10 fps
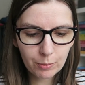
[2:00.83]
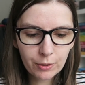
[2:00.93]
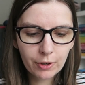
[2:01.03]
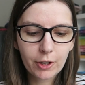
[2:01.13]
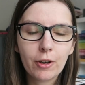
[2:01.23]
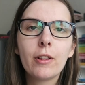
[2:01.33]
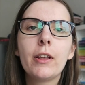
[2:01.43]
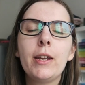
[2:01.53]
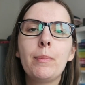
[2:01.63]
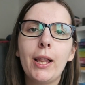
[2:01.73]
book we
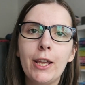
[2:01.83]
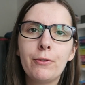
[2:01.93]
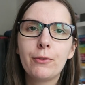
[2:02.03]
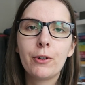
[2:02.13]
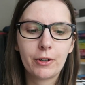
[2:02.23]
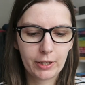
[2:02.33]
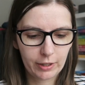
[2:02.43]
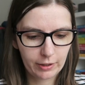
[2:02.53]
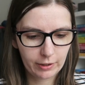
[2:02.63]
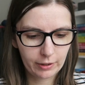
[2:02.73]
already planned
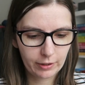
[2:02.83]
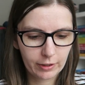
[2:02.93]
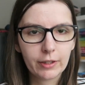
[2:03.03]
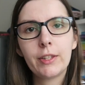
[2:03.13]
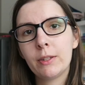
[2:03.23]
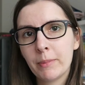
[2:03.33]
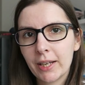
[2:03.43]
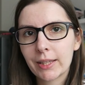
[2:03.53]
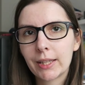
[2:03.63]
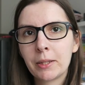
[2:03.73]
for this
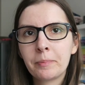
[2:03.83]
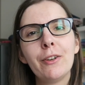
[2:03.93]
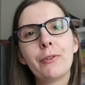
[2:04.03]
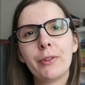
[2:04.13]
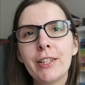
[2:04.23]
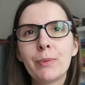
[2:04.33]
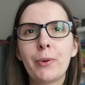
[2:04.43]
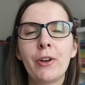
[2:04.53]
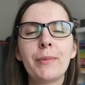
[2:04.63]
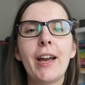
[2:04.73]
month. And for this
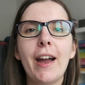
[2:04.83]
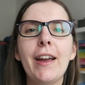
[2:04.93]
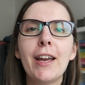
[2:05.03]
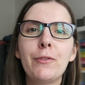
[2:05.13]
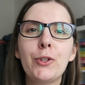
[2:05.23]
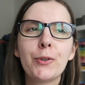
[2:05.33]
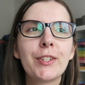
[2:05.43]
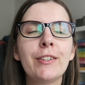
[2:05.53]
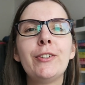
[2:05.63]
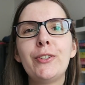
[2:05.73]
prompt I have
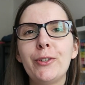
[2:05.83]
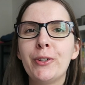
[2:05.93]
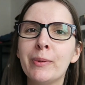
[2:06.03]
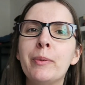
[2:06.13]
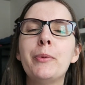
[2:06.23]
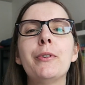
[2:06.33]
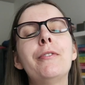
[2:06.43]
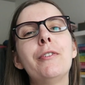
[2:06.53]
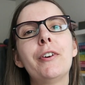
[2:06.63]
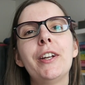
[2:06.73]
chosen the group
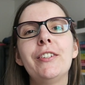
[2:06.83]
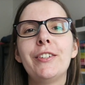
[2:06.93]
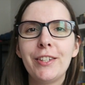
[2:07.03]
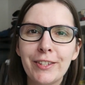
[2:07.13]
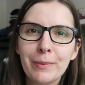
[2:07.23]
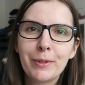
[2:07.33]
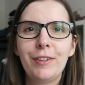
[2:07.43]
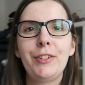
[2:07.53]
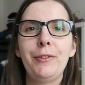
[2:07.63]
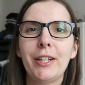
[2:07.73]
book for the
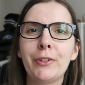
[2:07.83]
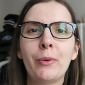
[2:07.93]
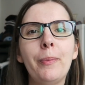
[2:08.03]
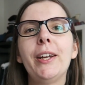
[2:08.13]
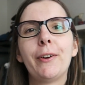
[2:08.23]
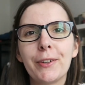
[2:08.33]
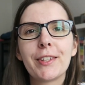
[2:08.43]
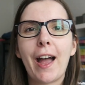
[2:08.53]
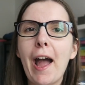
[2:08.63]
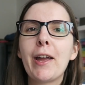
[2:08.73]
Disability Readathon
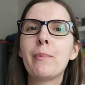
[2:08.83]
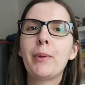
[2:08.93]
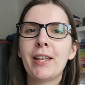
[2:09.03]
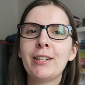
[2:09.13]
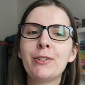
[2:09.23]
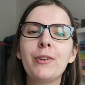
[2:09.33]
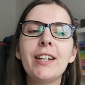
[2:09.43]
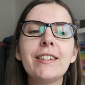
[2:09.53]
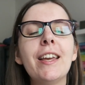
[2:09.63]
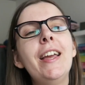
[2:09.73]
because I am planning to
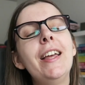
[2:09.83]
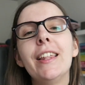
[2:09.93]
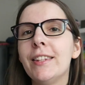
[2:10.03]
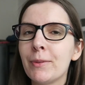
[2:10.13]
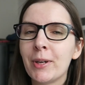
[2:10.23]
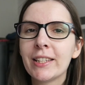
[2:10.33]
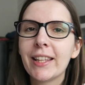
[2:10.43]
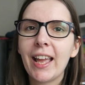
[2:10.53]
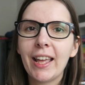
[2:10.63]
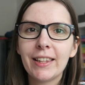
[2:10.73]
read it this
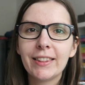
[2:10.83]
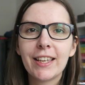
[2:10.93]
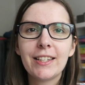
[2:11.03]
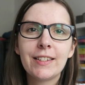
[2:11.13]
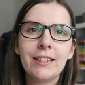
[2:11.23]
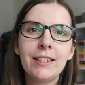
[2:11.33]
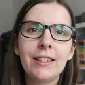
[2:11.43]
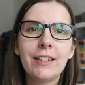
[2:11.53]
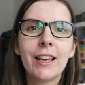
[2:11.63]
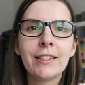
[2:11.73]
month, and that is
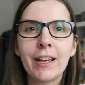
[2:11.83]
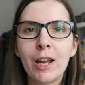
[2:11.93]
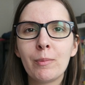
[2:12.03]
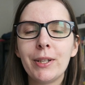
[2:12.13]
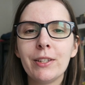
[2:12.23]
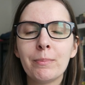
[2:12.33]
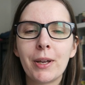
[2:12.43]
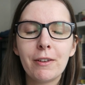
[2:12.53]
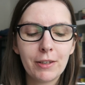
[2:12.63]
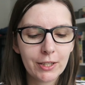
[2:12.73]
the Anti-Herbalist
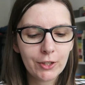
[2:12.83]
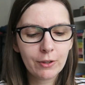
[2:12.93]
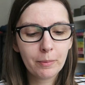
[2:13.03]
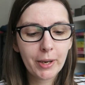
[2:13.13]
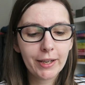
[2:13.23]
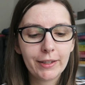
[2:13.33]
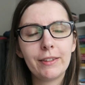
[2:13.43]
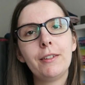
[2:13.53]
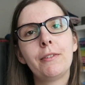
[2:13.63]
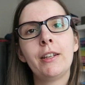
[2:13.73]
Manifesto by
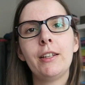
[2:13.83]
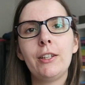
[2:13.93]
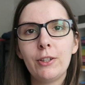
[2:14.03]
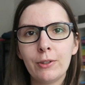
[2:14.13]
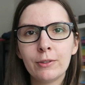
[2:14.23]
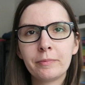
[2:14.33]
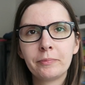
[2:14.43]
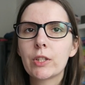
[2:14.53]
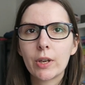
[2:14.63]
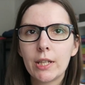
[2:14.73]
Tiffany Yu.
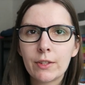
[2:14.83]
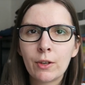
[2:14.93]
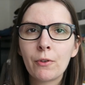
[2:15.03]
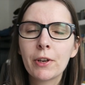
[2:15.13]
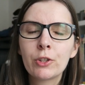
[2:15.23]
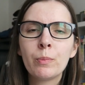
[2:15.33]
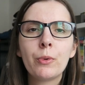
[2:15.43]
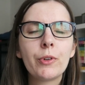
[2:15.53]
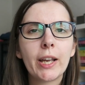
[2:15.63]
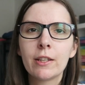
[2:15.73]
So it is a non-fiction
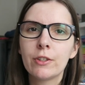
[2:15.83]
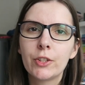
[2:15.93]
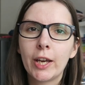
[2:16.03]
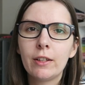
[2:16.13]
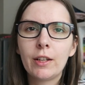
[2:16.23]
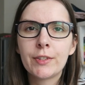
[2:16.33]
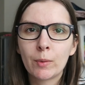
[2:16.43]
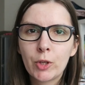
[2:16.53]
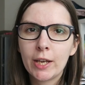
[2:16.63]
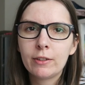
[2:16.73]
book, and the title and
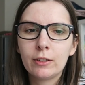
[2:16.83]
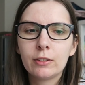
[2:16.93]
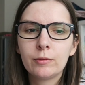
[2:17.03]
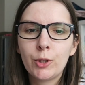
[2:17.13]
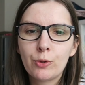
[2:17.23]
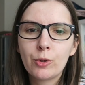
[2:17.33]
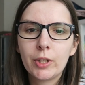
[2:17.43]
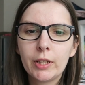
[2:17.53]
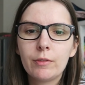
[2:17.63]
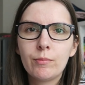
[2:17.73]
subtitle
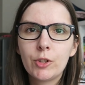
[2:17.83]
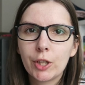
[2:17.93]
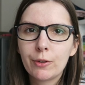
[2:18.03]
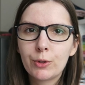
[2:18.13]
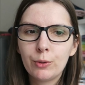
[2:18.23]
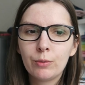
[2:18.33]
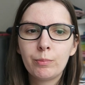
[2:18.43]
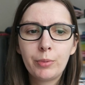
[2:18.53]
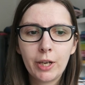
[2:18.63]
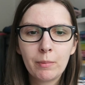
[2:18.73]
usually tells
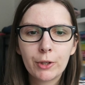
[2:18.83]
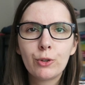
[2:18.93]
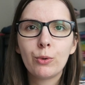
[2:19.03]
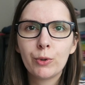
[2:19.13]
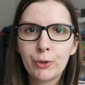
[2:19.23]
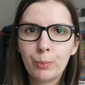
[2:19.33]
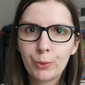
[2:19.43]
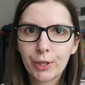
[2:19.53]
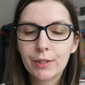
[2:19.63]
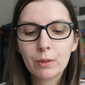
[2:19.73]
you pretty much what the
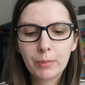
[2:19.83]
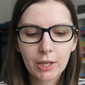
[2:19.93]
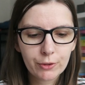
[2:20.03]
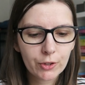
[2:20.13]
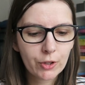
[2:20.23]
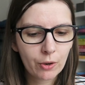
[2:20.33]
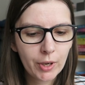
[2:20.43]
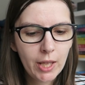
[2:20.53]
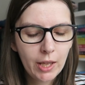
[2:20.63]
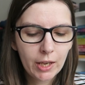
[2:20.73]
book is about.
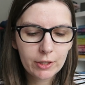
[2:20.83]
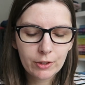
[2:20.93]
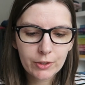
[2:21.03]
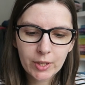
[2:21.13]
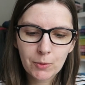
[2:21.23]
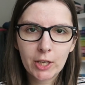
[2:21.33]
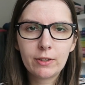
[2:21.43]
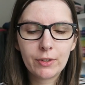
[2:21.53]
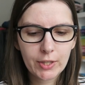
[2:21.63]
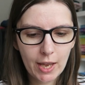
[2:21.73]
So the
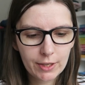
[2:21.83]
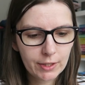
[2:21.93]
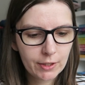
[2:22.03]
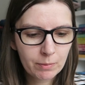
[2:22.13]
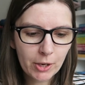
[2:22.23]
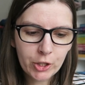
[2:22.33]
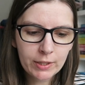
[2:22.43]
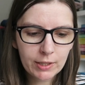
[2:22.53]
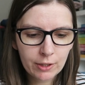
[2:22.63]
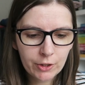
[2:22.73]
subtitle says
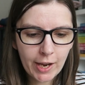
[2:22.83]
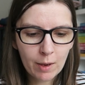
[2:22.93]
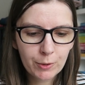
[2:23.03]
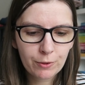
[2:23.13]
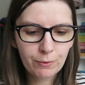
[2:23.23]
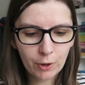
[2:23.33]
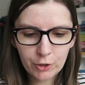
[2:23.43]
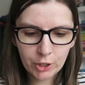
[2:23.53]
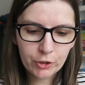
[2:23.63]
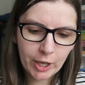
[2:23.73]
smashing stereotypes,
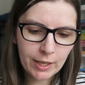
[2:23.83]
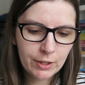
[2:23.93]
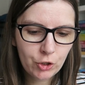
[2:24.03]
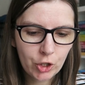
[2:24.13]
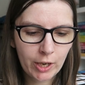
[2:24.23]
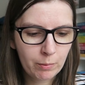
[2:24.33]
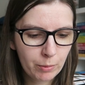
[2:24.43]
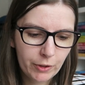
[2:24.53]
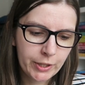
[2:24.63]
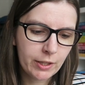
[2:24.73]
forging change and
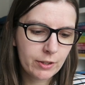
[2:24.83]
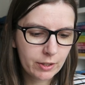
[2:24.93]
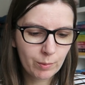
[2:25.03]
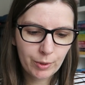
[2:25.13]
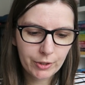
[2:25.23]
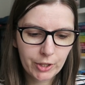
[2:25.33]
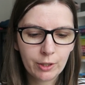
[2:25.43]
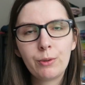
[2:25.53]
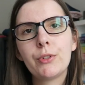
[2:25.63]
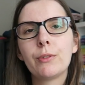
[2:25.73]
building a disability
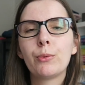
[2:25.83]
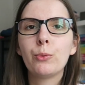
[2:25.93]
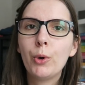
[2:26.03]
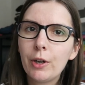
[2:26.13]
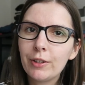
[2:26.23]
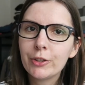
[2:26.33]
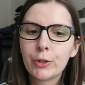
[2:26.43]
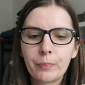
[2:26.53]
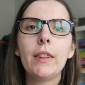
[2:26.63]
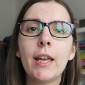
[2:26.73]
inclusive
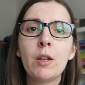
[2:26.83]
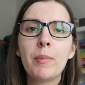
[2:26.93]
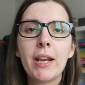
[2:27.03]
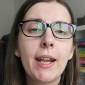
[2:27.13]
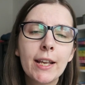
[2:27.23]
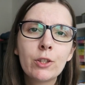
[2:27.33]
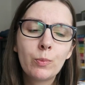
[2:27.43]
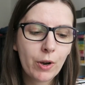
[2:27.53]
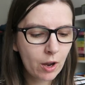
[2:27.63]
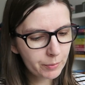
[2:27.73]
world. Then my
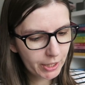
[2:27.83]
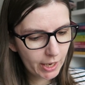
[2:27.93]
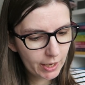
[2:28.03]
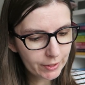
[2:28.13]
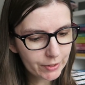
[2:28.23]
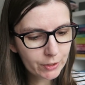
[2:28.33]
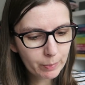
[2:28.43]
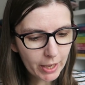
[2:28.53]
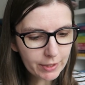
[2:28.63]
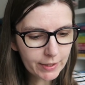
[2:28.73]
next prompt is
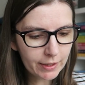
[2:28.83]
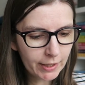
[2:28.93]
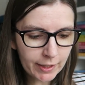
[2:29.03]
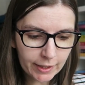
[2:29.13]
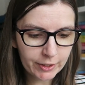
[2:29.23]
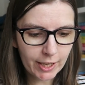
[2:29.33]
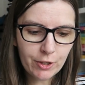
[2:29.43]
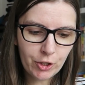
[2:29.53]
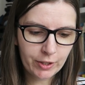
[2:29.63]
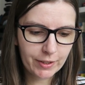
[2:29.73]
spells and
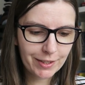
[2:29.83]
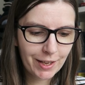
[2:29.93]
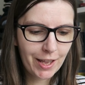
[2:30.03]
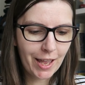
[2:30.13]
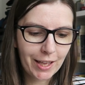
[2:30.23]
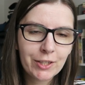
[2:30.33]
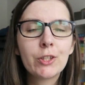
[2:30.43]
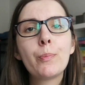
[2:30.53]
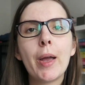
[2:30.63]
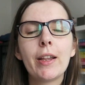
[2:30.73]
incantations, and
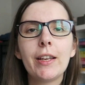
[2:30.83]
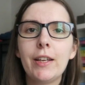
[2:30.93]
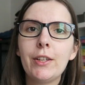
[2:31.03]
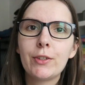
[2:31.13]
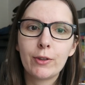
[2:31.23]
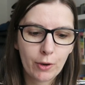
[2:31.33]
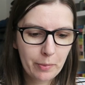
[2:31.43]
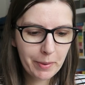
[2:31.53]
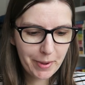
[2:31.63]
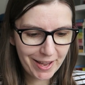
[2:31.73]
the spell is
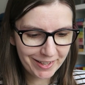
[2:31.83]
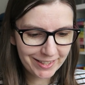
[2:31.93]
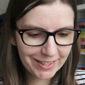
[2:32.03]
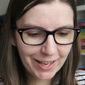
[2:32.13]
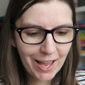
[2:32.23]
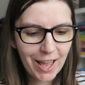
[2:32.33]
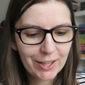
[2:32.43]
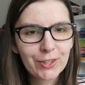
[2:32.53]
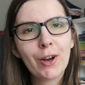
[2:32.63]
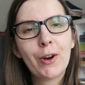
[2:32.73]
copy paste.
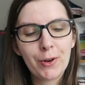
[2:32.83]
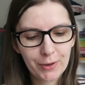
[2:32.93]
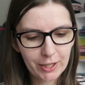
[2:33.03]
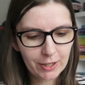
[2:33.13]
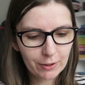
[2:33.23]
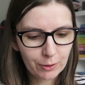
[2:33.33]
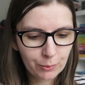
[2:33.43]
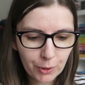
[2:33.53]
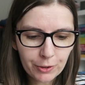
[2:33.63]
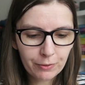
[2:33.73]
So a
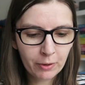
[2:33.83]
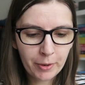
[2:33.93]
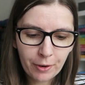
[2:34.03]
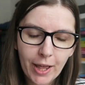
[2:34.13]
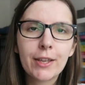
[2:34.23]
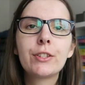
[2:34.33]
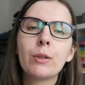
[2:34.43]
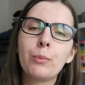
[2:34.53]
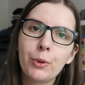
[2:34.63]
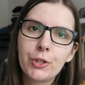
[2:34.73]
word from your
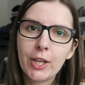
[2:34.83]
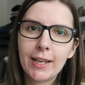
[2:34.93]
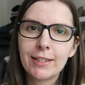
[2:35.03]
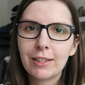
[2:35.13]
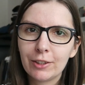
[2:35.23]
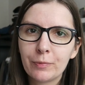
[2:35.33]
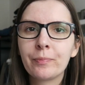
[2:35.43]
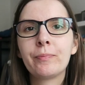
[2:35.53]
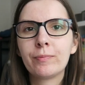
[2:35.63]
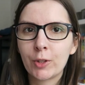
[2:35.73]
last book title
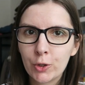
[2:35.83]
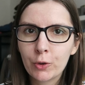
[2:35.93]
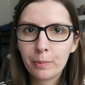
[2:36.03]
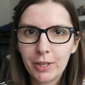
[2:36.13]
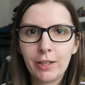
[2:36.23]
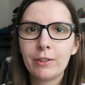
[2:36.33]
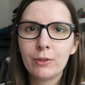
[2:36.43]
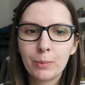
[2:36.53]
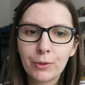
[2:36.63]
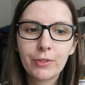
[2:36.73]
should be in
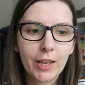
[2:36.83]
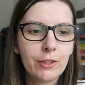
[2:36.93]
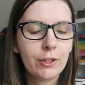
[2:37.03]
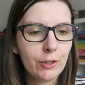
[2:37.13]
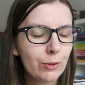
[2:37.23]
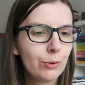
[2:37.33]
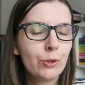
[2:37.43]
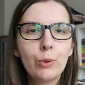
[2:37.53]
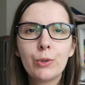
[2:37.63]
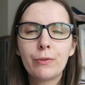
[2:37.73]
the book that you
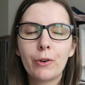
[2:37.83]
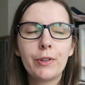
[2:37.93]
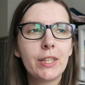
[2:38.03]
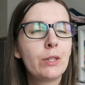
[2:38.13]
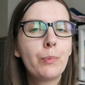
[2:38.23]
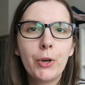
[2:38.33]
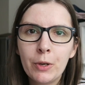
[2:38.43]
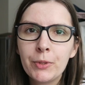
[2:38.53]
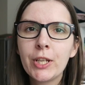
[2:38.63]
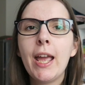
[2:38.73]
choose for this
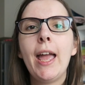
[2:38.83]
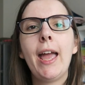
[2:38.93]
prompt.